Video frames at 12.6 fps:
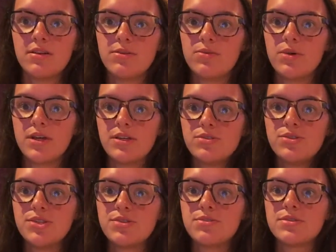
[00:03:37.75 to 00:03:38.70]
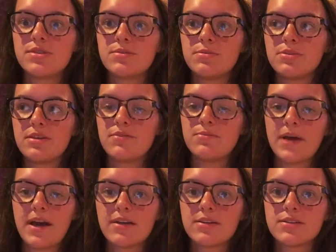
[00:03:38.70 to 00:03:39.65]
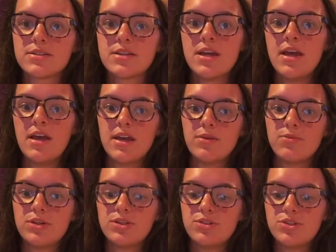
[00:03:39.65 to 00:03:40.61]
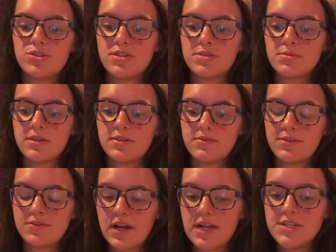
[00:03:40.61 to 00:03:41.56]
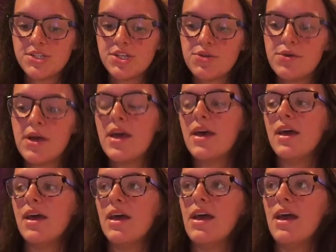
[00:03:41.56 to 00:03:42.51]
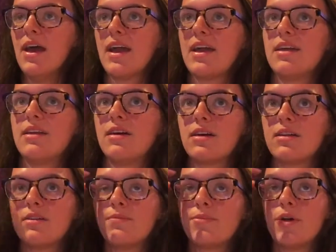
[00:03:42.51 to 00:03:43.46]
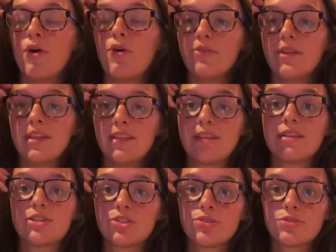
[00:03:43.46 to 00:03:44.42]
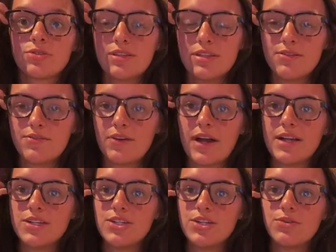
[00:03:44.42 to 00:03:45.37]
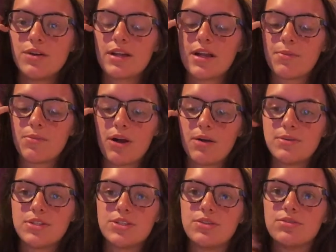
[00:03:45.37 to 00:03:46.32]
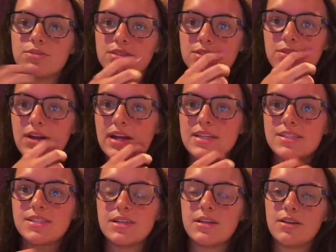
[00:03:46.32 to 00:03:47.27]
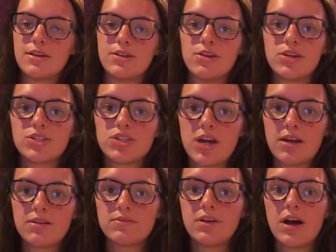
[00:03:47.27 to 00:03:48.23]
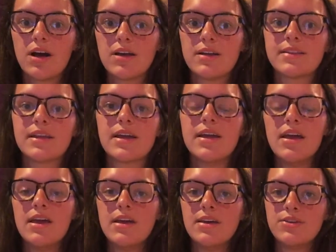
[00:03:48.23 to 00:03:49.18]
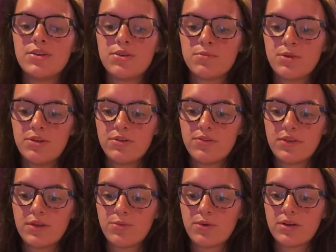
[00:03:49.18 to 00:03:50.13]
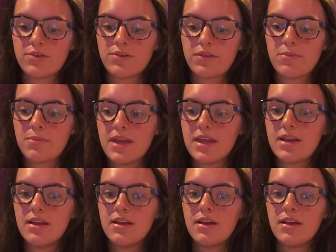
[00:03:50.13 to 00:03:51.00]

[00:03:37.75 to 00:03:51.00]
What you choose to believe matters, and what you choose to believe defines you. And the only thing that truly defines you, and I promise you, is Christ, and that you're a child of God, and that you're beautifully and wonderfully made.